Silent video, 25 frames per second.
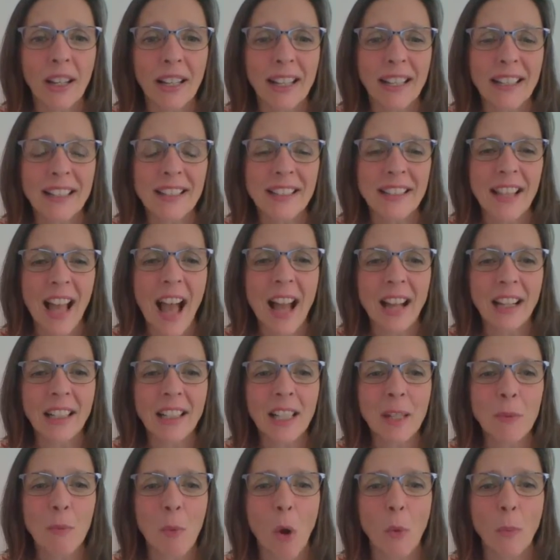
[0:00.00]

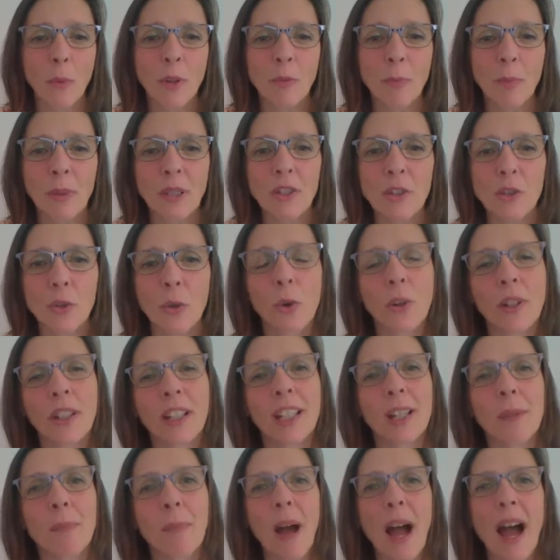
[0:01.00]
exactly what we've been
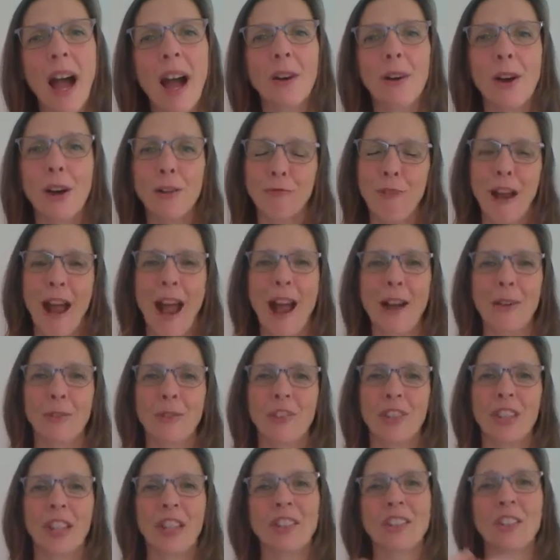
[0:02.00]
talking about
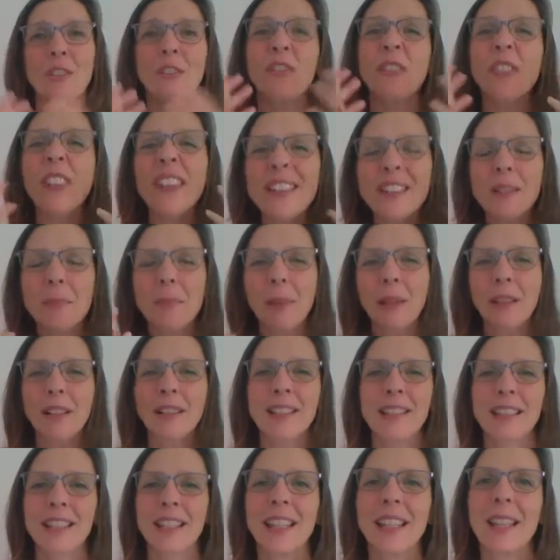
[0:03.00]
around this
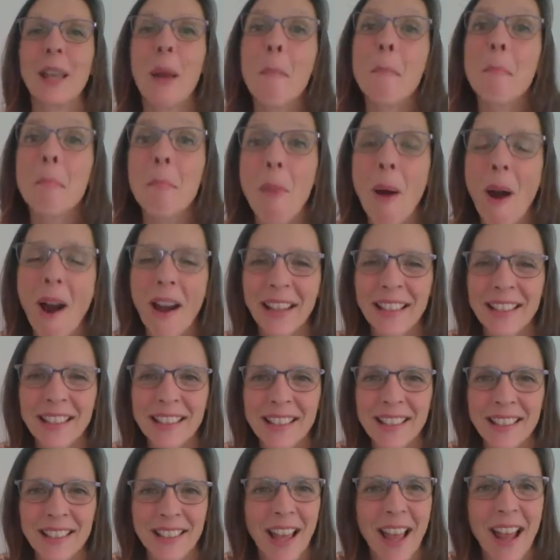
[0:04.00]
visibility
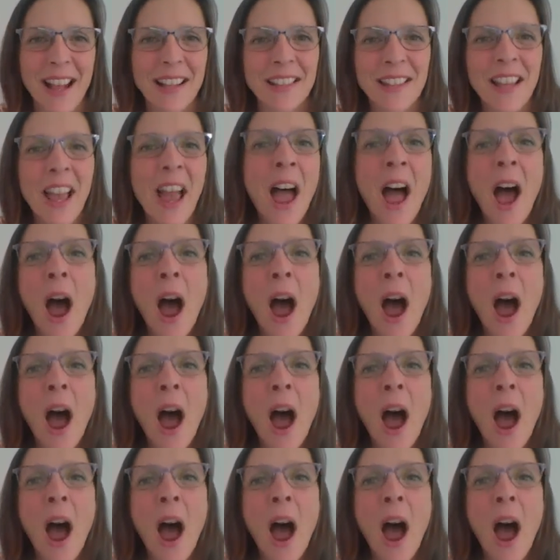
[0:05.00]
mindset.